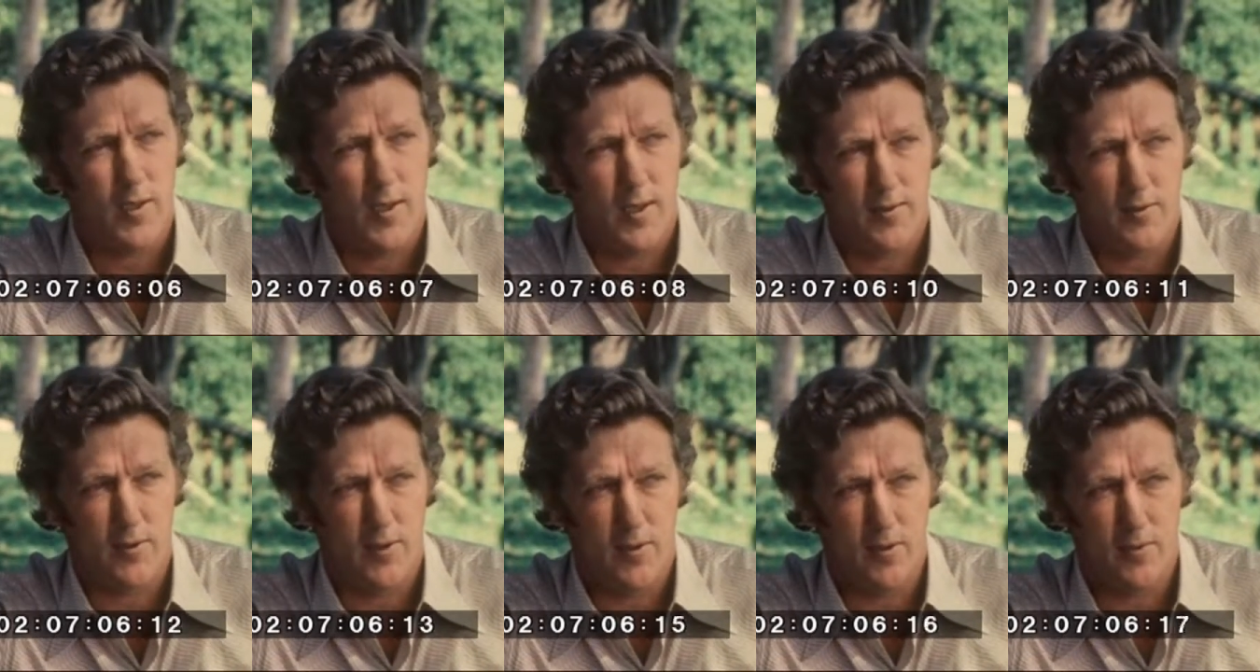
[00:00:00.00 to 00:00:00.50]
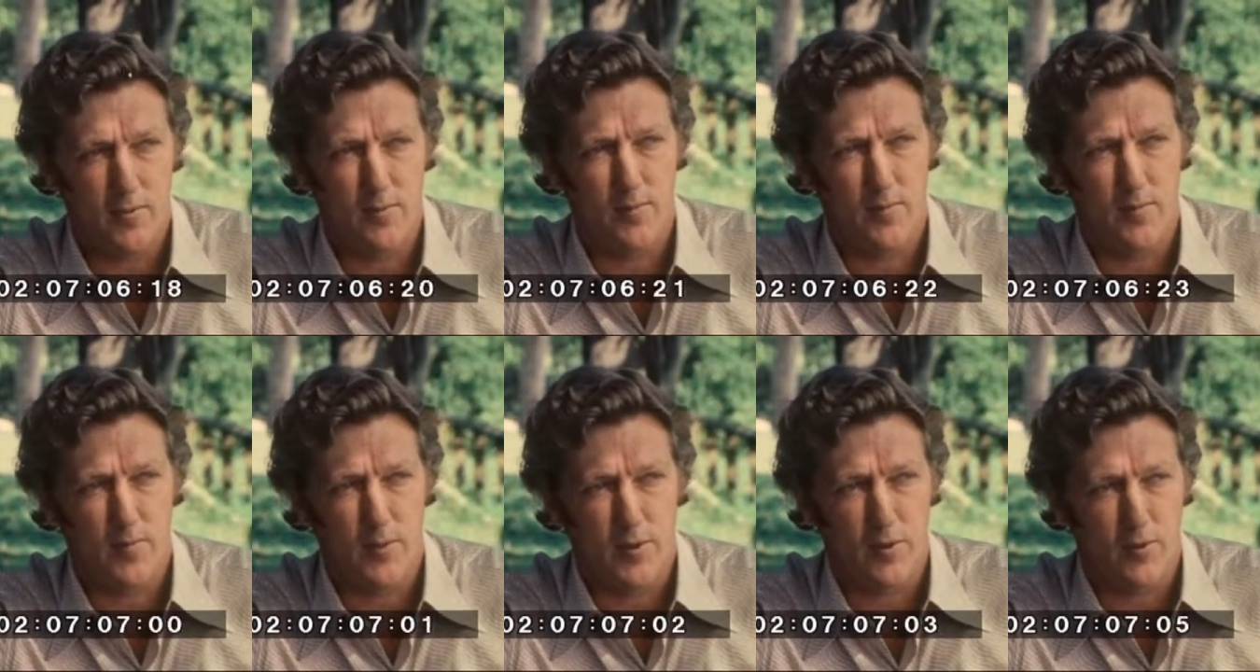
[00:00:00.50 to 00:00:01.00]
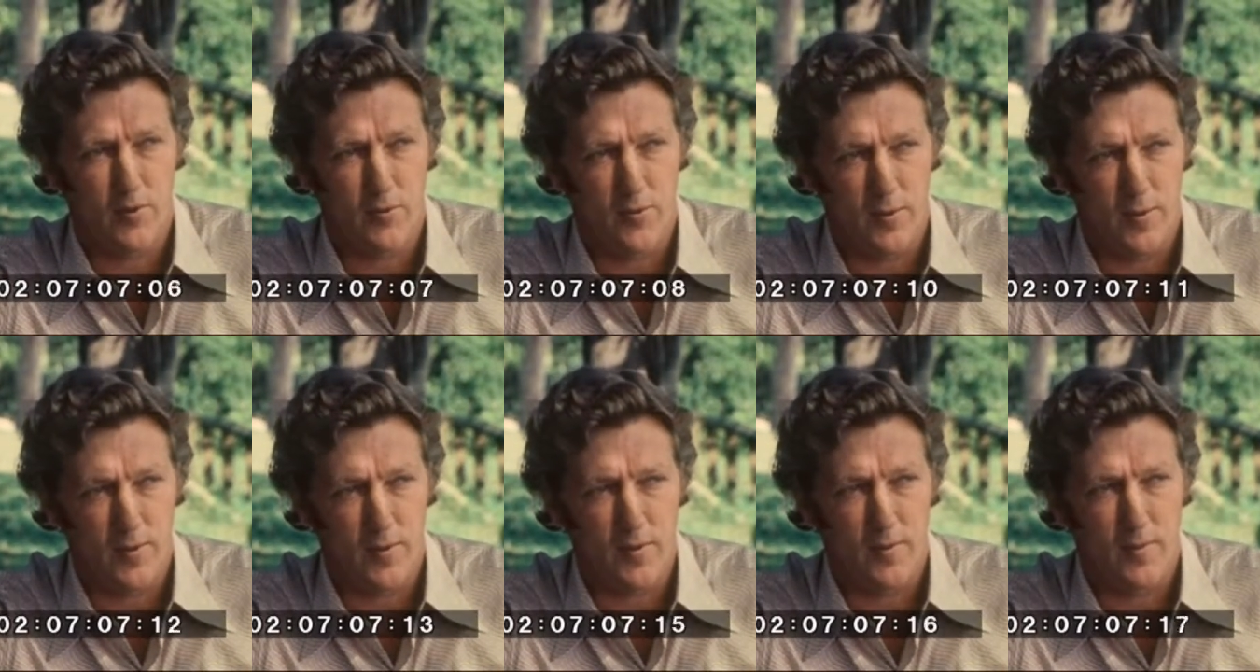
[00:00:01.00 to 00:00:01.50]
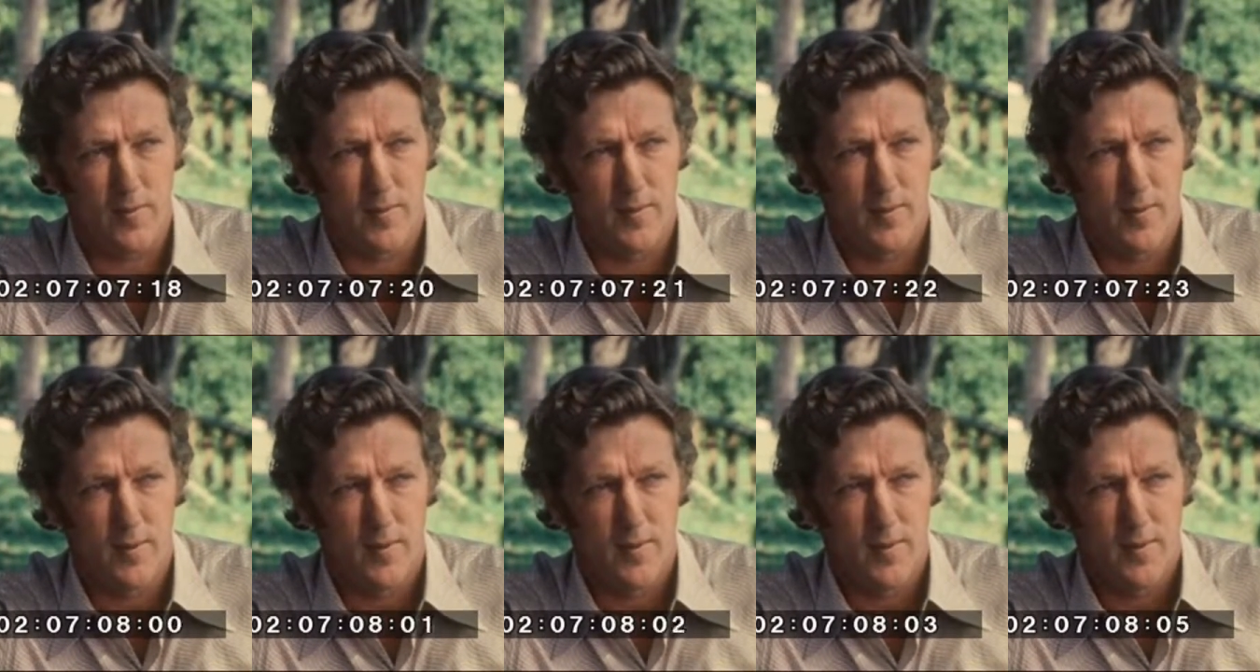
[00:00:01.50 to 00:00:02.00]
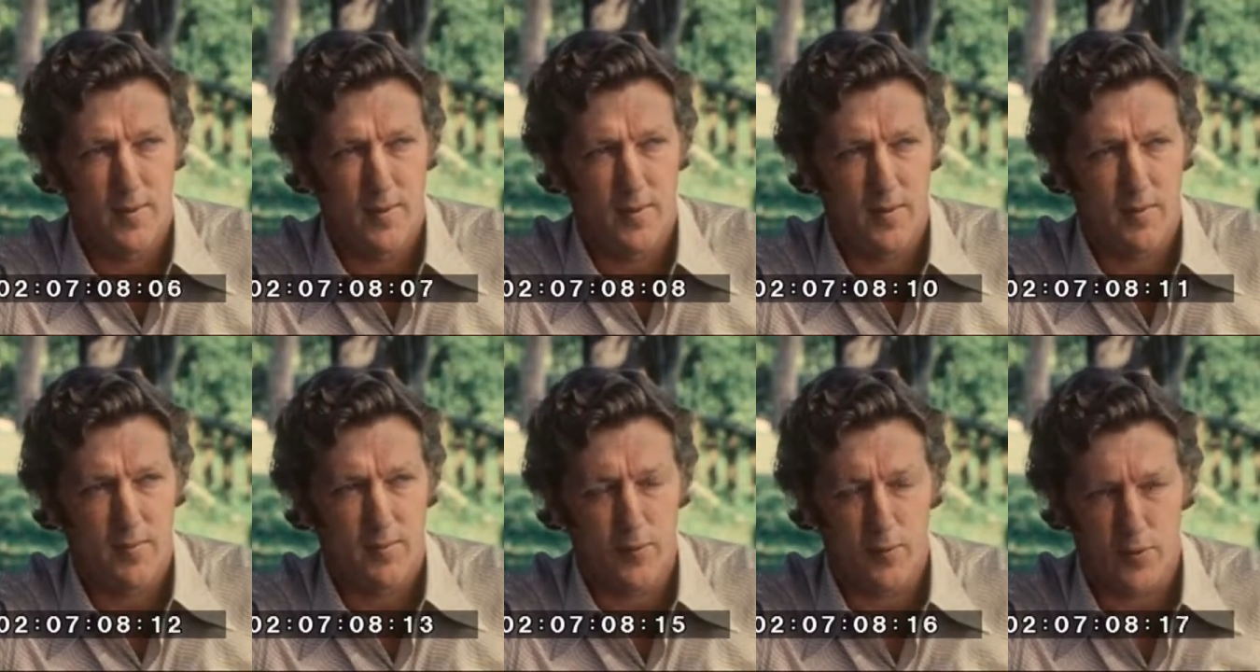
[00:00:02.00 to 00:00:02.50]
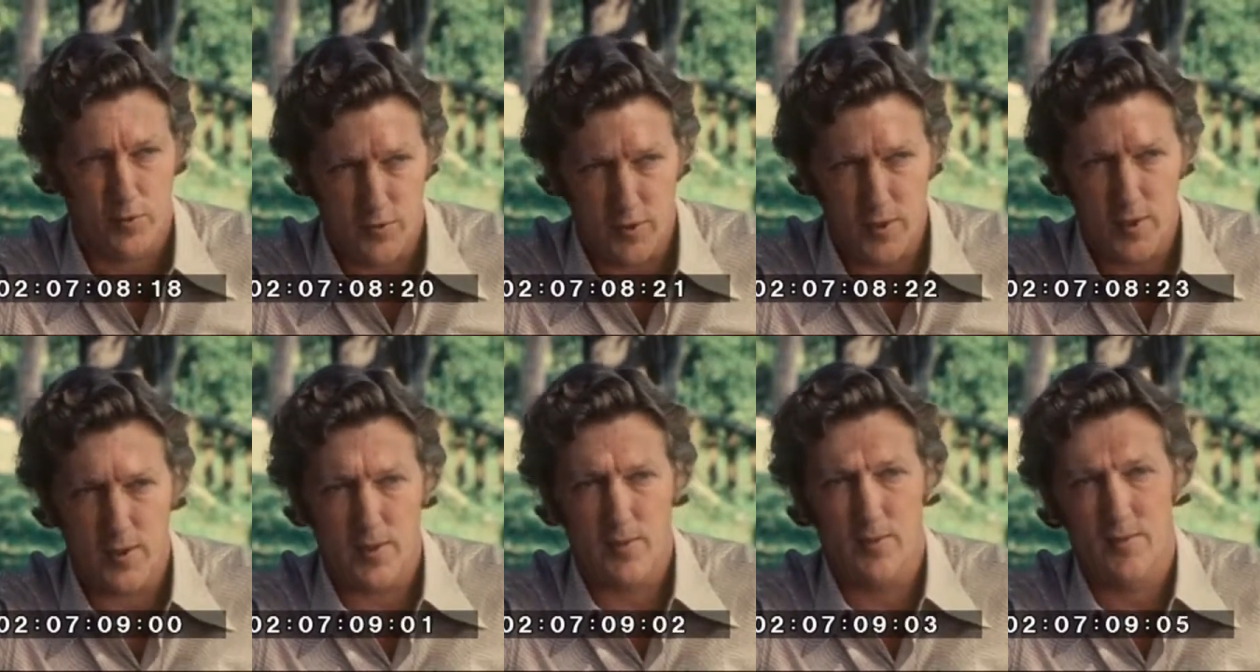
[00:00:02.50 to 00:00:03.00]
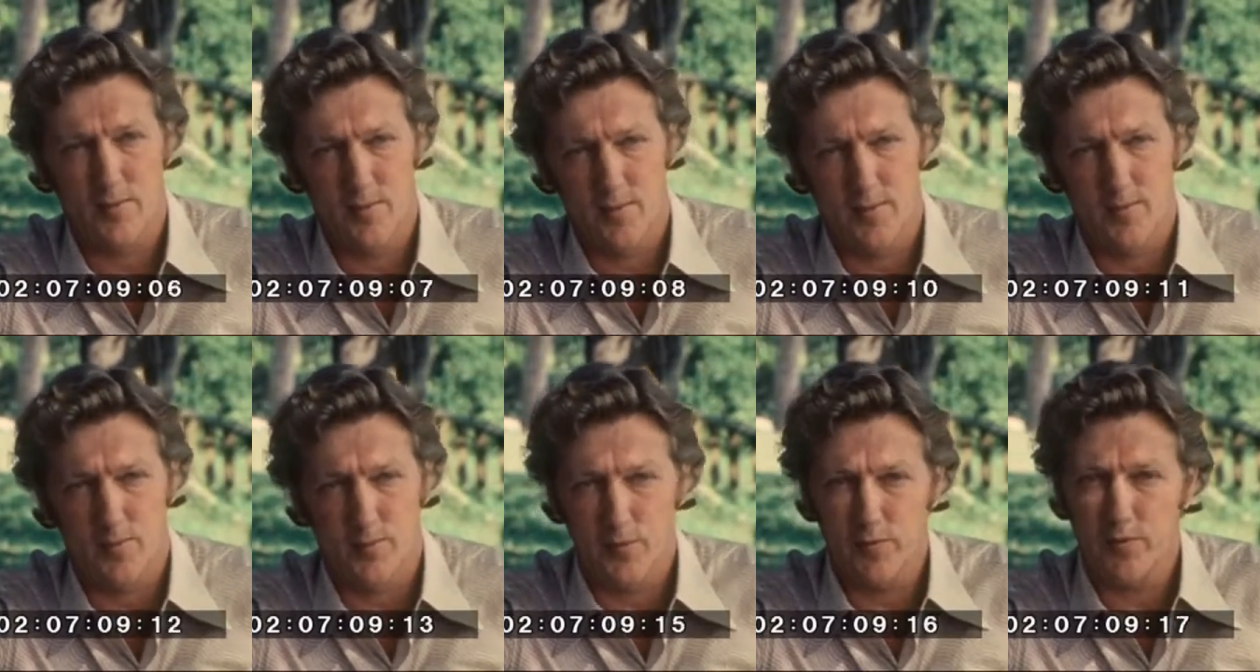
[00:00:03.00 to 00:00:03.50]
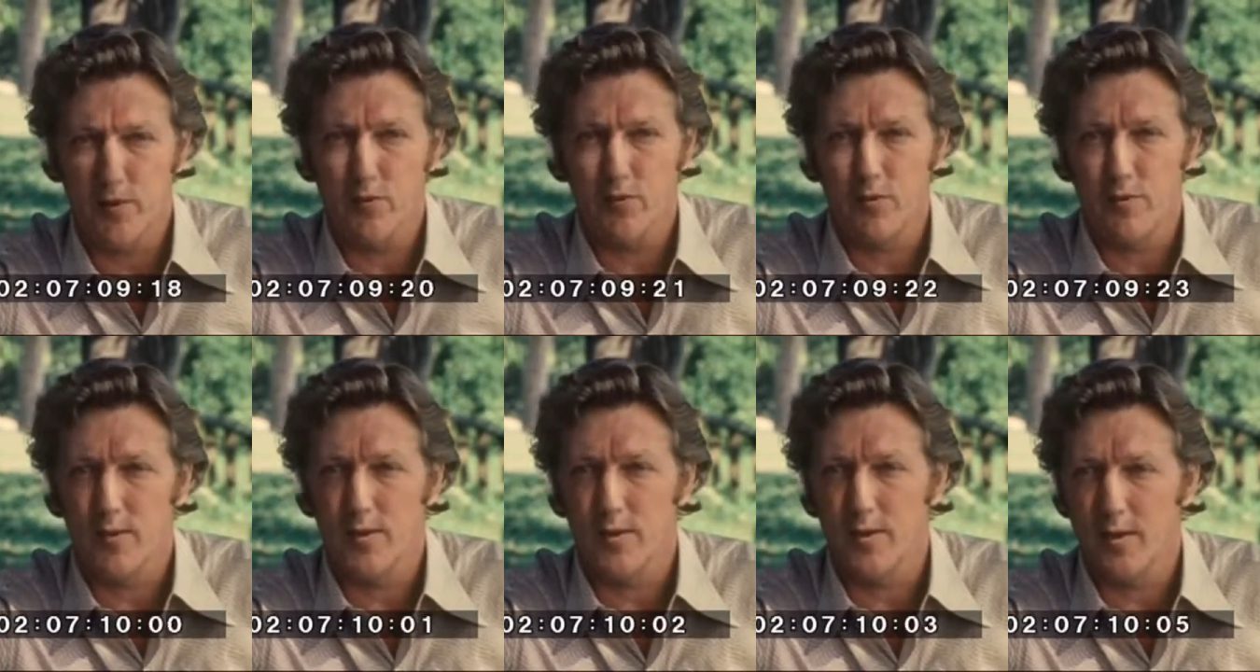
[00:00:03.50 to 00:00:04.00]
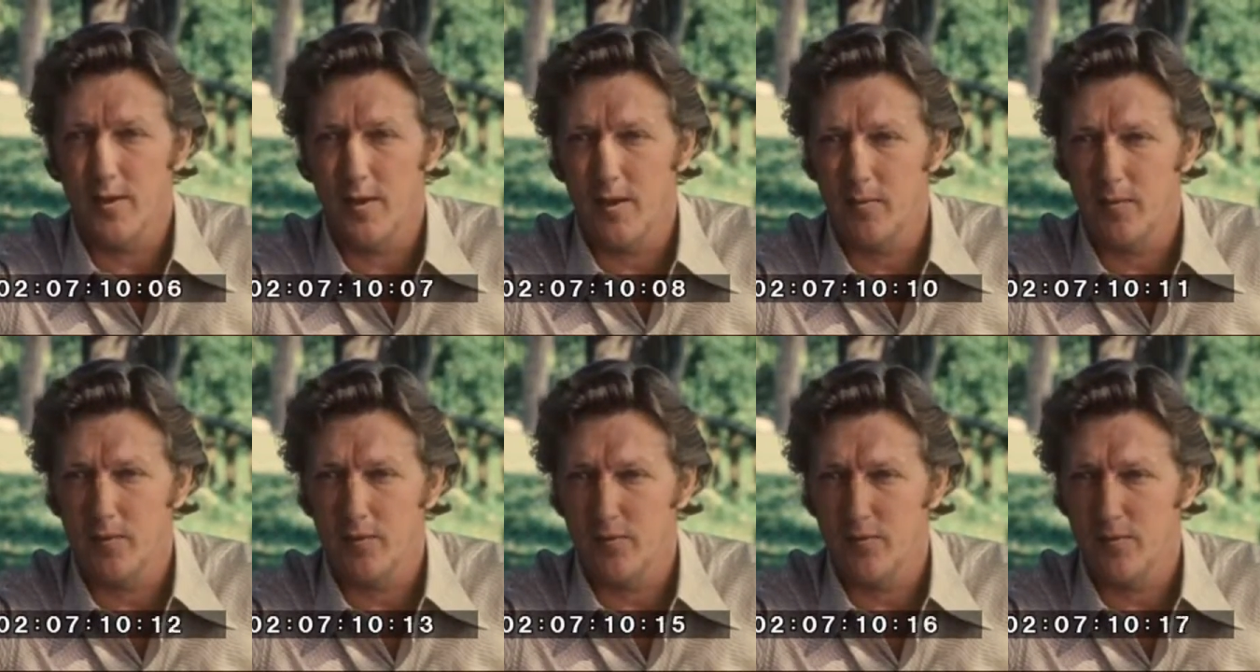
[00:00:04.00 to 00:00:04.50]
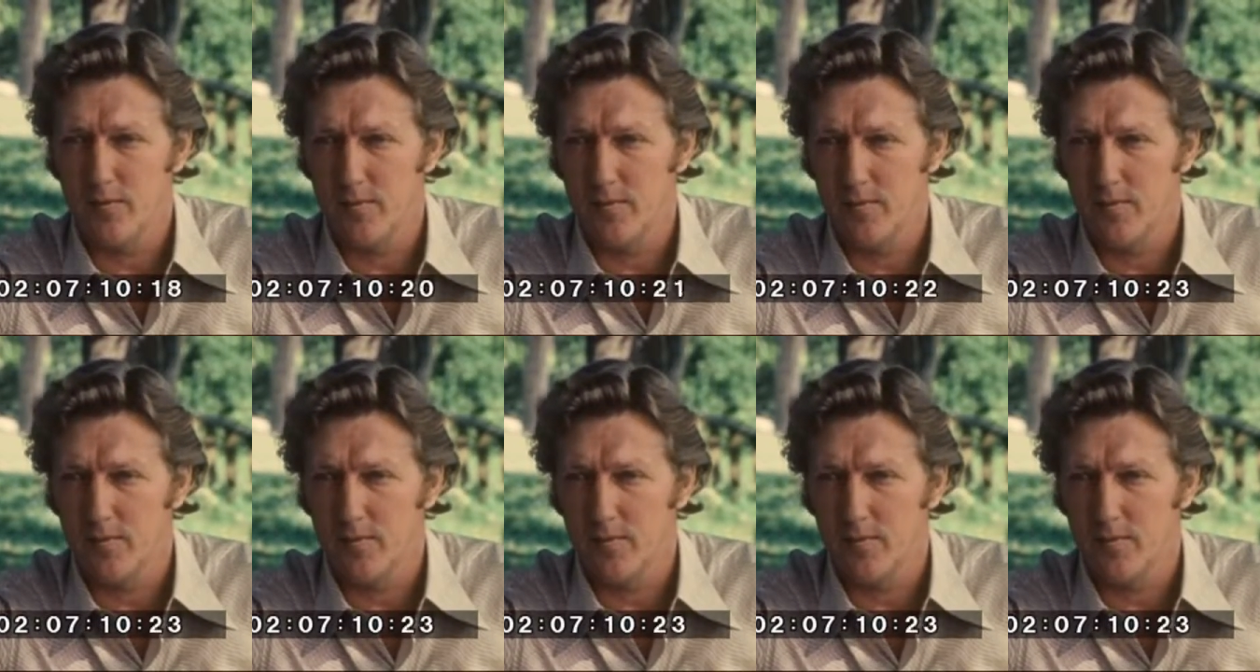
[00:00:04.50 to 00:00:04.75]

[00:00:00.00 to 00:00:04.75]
I had no, because uh, for a start, professionally, I was